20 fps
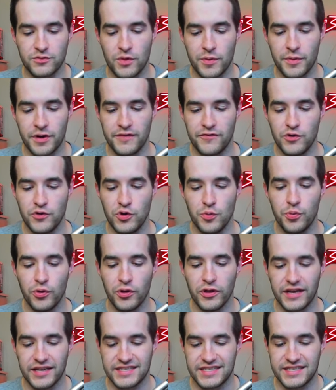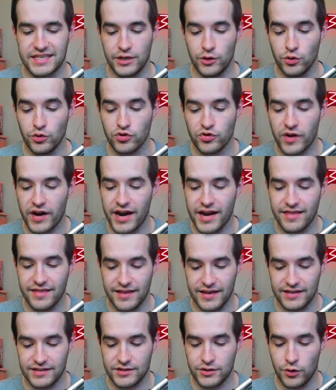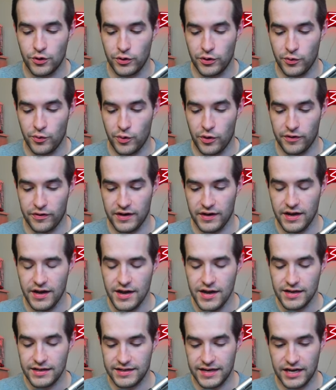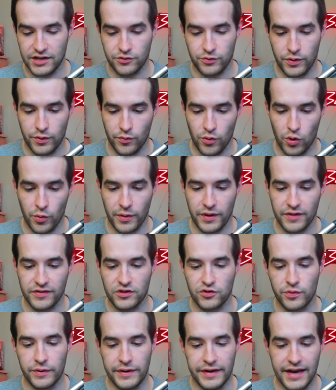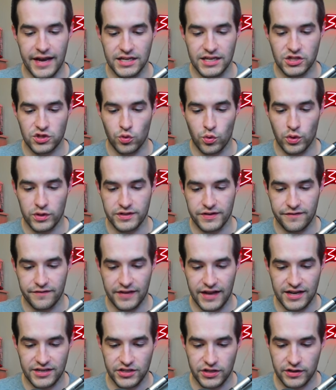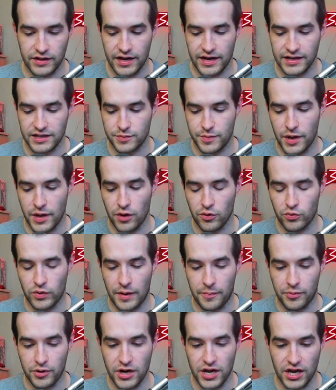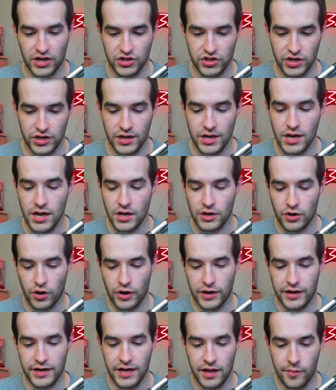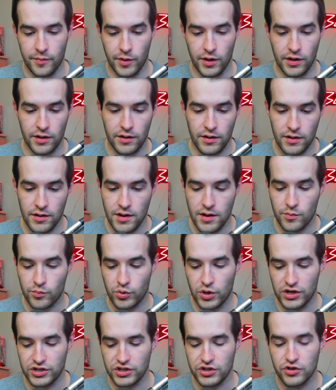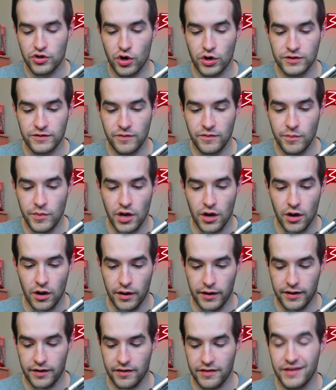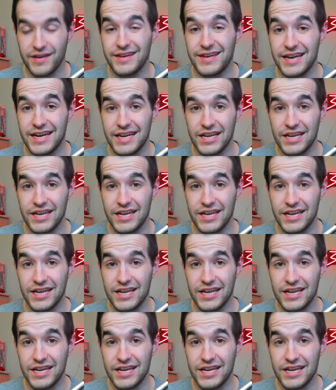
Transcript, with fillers: but if you do pull like Skill Drain, then it's totally worth it. Dice reroll. We got the Twin Swords, a Flashing Light, Spell Reproduction, Guardian Elma, Precious Cards from Beyond, the DD